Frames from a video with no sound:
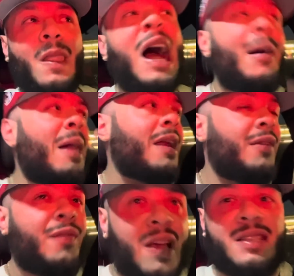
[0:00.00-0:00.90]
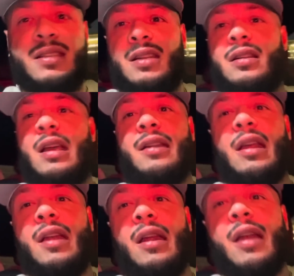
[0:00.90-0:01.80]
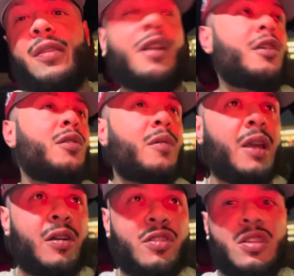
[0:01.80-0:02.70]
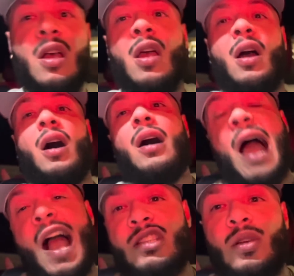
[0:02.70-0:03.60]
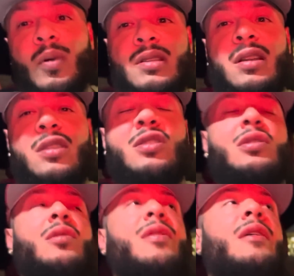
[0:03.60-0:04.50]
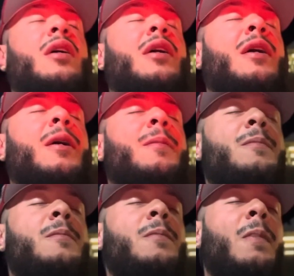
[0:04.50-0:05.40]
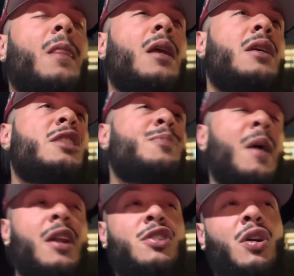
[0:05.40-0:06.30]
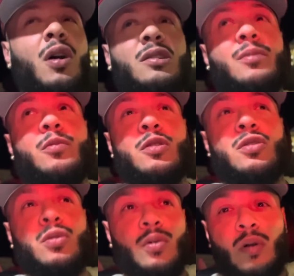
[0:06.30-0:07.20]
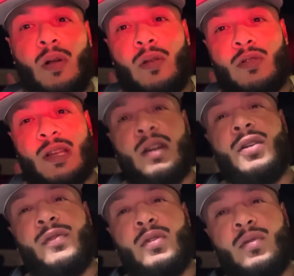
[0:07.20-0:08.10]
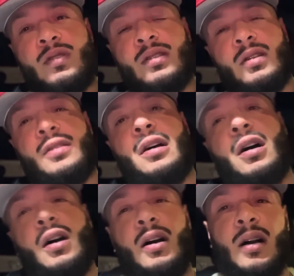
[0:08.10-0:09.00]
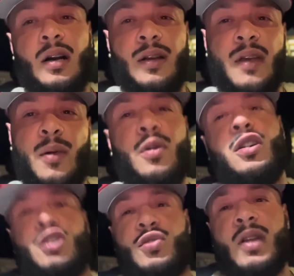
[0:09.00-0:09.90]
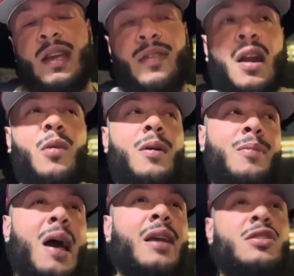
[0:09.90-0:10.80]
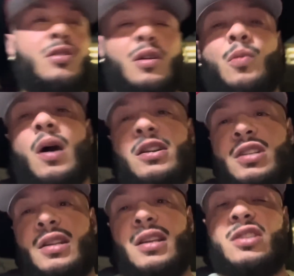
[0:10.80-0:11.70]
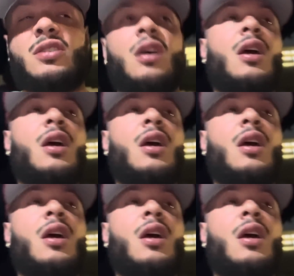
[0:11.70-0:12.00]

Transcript: I'm not invested in their careers. Actually, it wasn't until the Spanish Harlem was doing all those interviews that were intriguing that I went back and started watching his